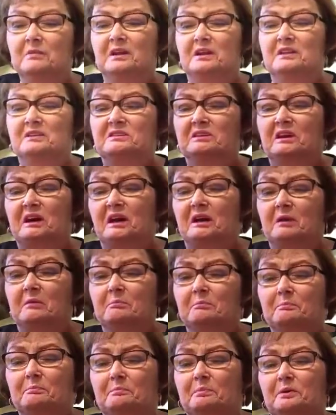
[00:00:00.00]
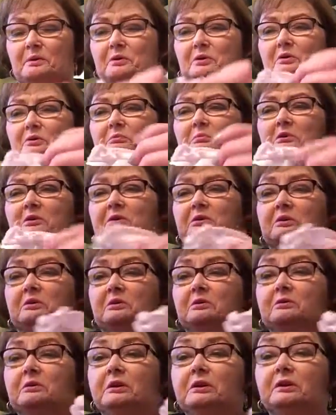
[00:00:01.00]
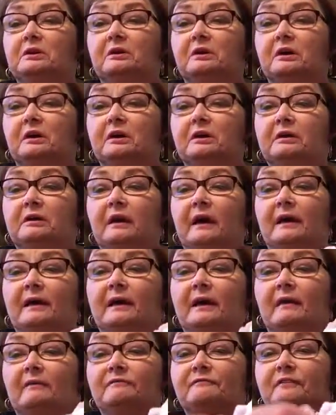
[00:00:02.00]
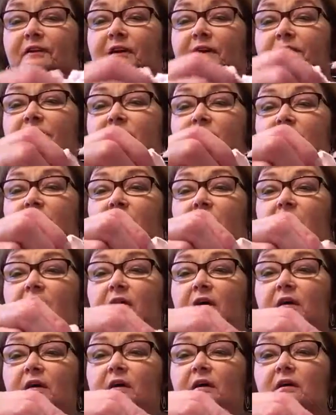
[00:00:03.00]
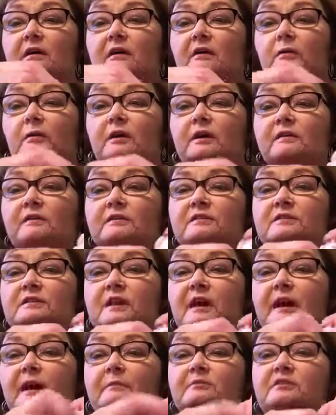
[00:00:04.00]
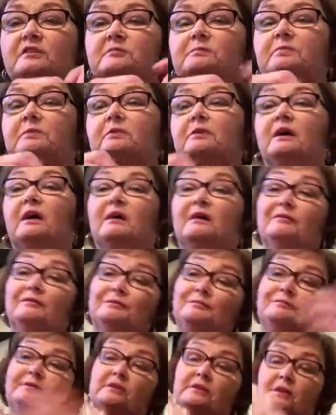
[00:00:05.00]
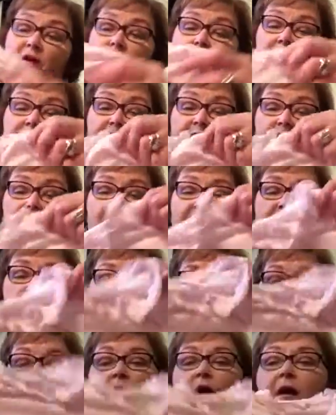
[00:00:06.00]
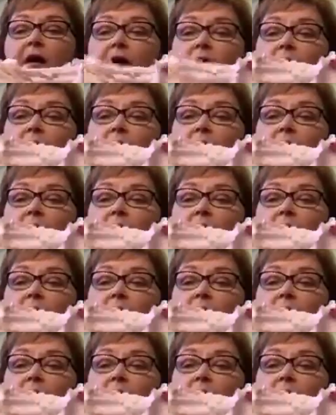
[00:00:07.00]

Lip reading: but it's got a boo-boo. Look, I can't fix it. One of the snaps is pulled off. So, c'est la vie.